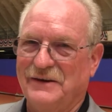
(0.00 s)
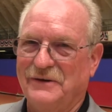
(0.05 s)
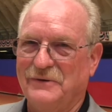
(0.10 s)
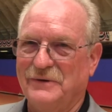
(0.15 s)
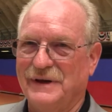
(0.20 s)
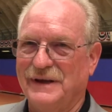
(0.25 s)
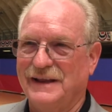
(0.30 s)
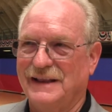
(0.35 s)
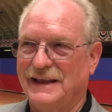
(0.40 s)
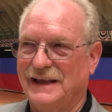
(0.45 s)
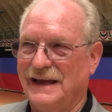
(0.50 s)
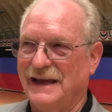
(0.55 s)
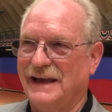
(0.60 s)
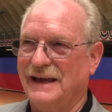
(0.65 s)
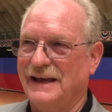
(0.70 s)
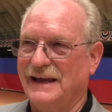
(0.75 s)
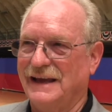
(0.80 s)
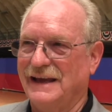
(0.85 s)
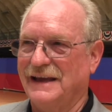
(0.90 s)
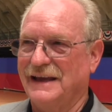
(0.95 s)
Well,
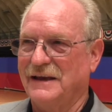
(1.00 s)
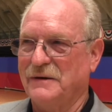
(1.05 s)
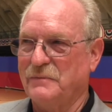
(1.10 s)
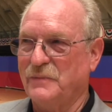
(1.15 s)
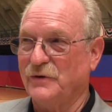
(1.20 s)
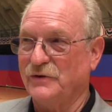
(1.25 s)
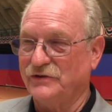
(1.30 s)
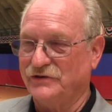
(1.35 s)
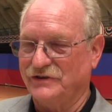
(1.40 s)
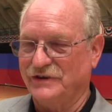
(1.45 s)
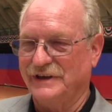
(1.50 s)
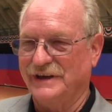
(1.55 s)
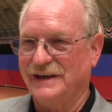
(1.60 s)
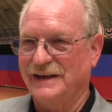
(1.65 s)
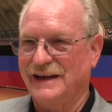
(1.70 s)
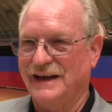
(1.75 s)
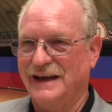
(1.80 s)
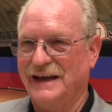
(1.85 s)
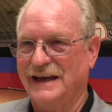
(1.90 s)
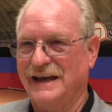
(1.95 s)

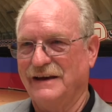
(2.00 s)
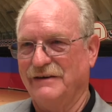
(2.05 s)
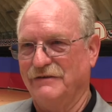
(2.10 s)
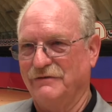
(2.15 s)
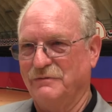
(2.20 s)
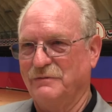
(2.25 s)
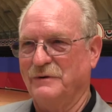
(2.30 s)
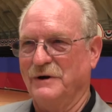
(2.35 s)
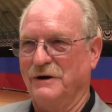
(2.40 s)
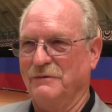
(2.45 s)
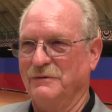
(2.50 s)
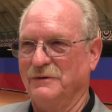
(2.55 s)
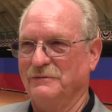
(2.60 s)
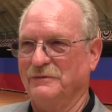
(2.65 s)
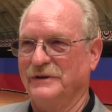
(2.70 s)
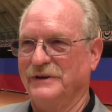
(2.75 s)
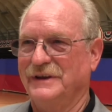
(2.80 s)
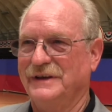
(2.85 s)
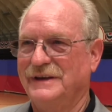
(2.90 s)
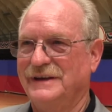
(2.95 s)
personally, I have a
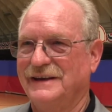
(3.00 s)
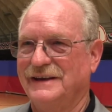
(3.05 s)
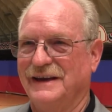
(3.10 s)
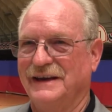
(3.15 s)
problem with it.